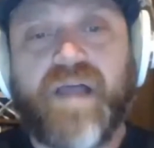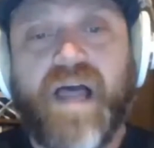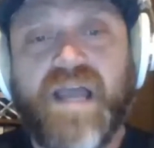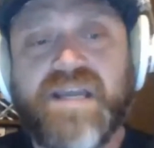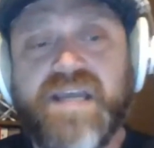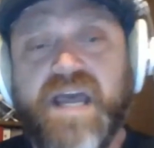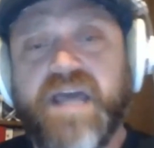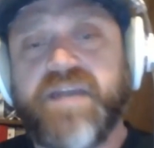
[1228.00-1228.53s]
I
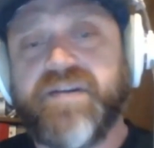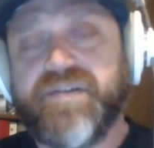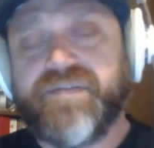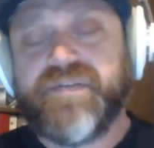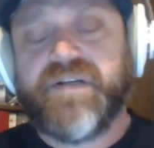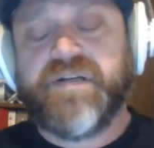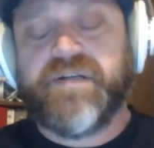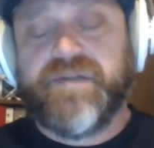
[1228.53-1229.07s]
kind
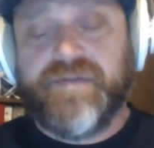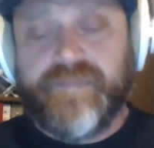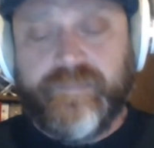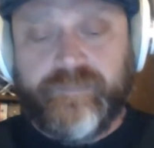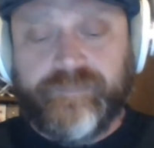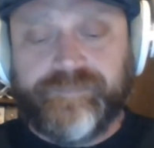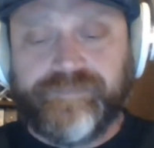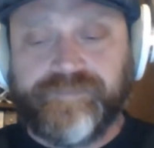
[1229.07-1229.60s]
of
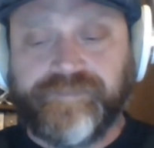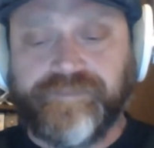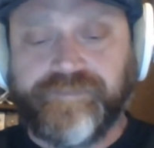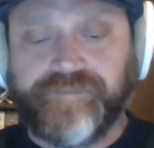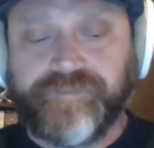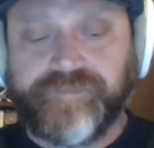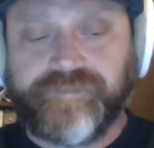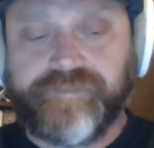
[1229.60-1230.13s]
um,
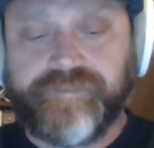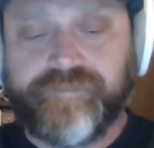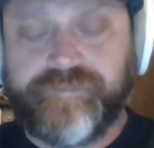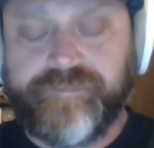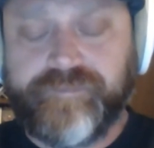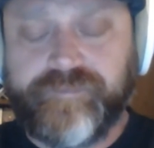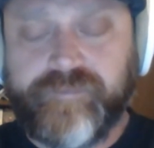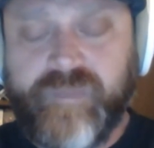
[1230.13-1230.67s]

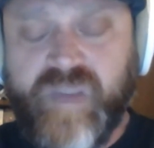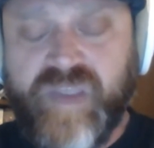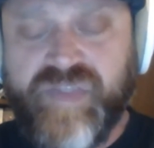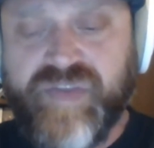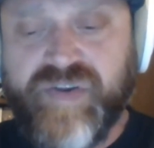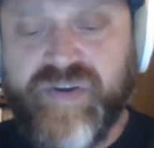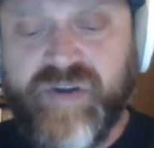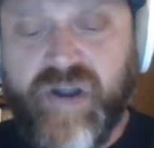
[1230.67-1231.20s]

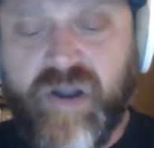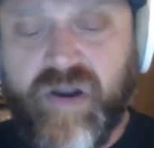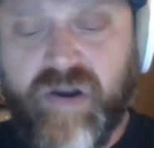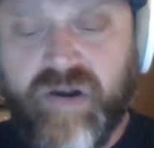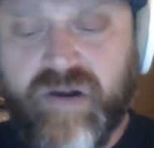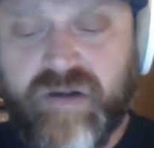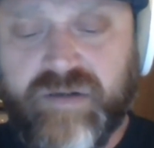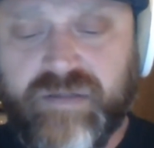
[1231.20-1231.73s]
there
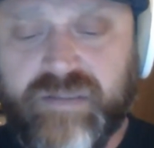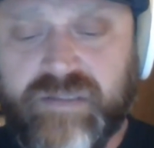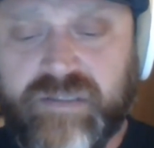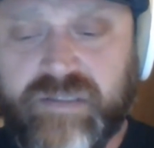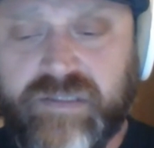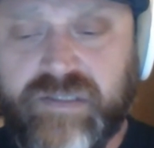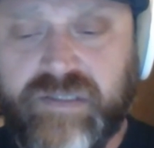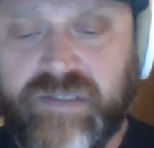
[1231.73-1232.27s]
are
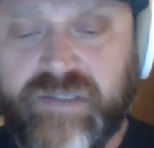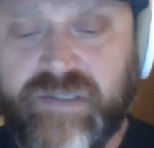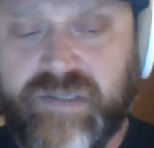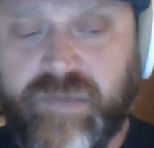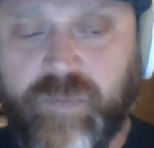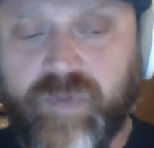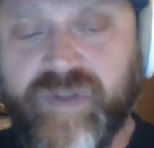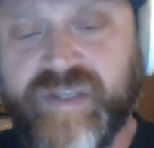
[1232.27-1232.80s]

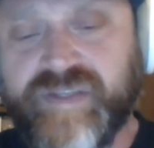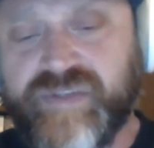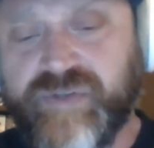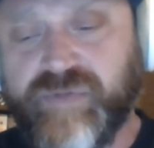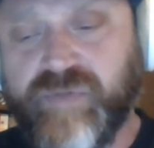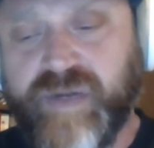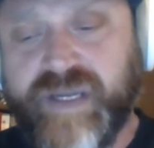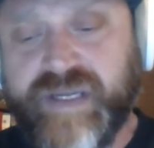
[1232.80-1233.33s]
really
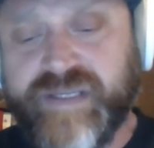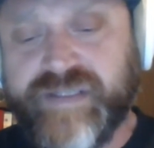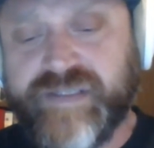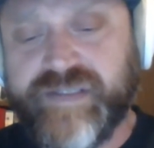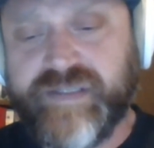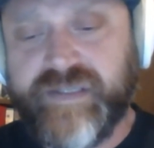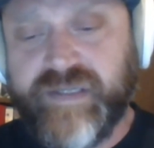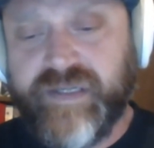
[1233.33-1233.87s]
two
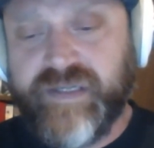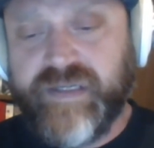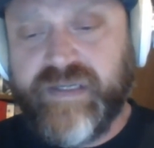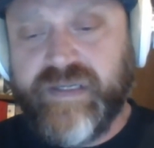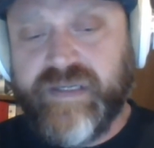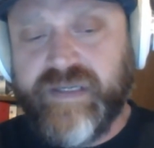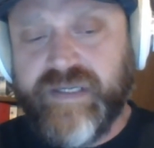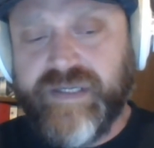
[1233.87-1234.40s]
ways
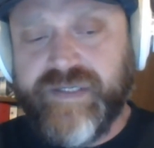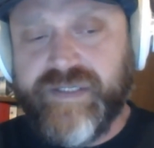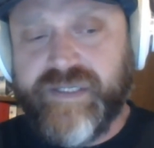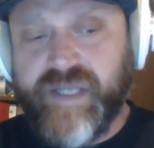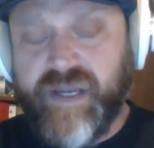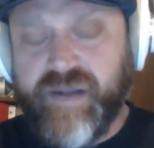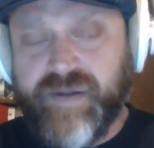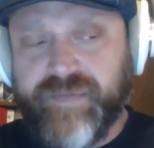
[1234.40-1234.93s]

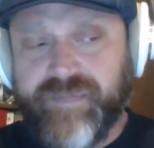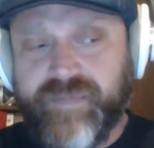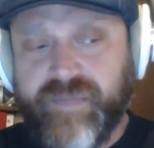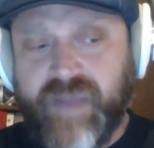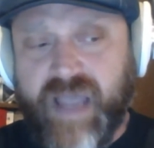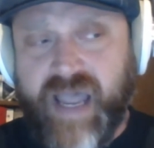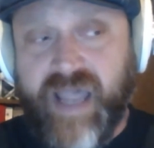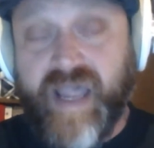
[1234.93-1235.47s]

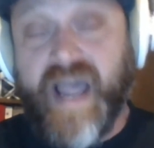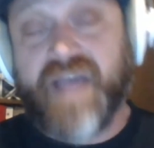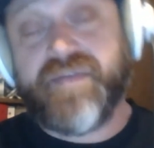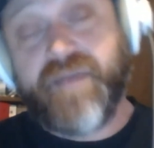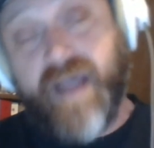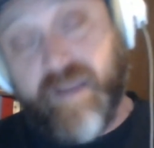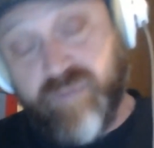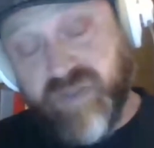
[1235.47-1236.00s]
um, I, I,
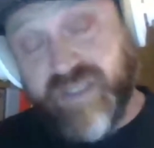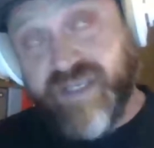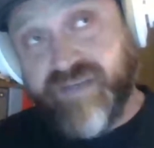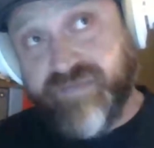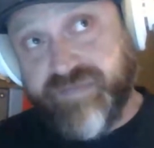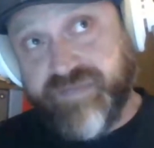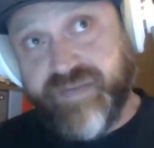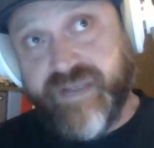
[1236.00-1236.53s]
I,
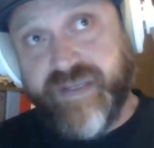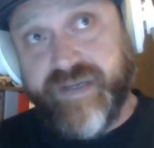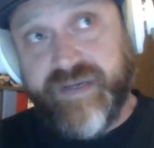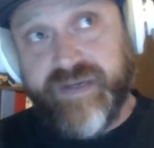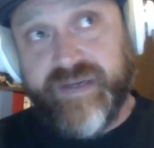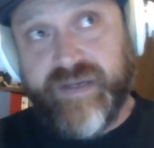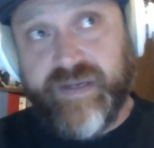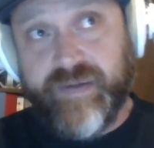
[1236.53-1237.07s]
believe, and uh,